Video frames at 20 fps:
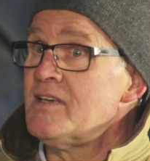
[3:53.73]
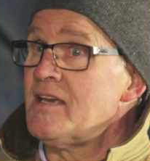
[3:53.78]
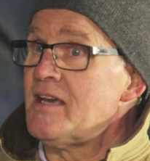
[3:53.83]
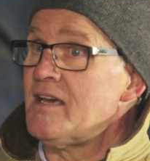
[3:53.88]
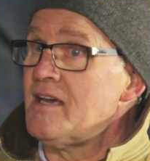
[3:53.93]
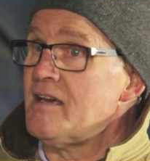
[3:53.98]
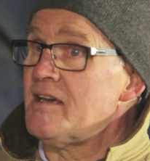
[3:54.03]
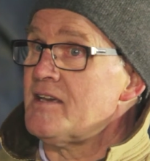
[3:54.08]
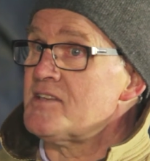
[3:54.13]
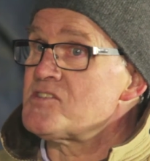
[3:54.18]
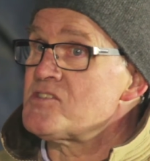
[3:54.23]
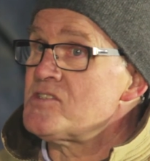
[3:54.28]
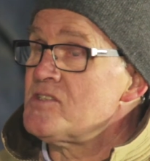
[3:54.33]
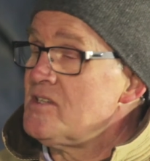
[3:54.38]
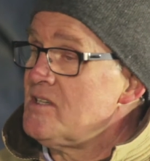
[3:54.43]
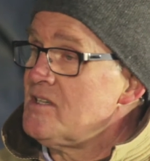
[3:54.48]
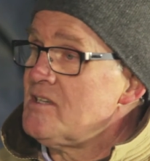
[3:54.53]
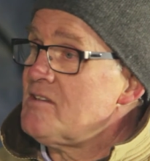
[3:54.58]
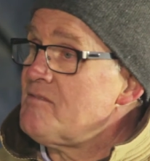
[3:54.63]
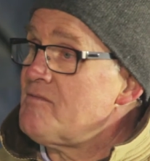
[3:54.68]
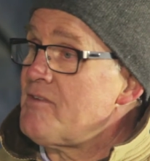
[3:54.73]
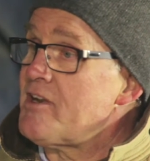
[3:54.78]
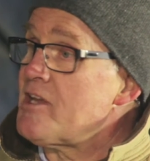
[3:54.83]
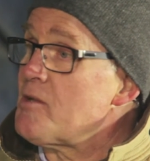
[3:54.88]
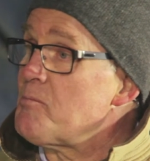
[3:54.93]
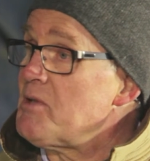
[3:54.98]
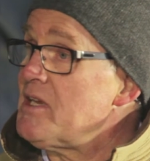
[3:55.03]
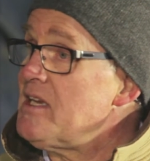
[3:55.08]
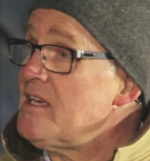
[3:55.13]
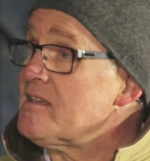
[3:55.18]
as
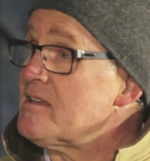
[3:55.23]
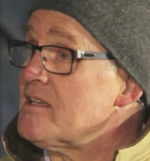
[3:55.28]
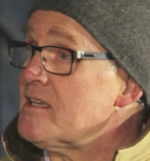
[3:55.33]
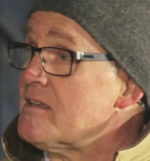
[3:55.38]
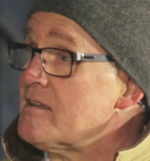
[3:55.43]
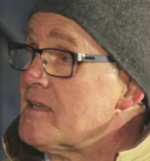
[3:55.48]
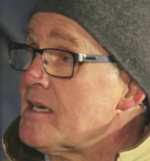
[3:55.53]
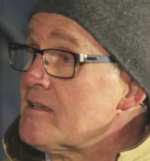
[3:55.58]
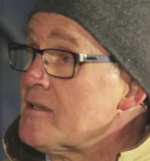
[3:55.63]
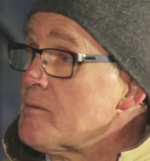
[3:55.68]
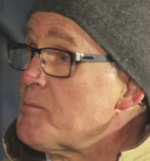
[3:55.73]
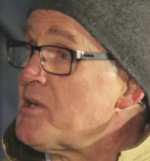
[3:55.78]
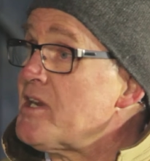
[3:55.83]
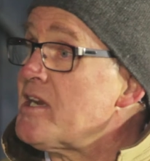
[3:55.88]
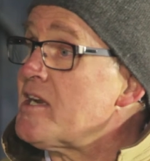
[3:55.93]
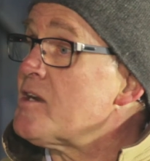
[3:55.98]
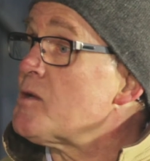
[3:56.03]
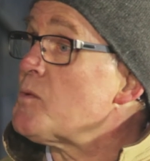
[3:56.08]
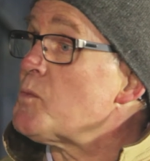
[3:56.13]
variability that appear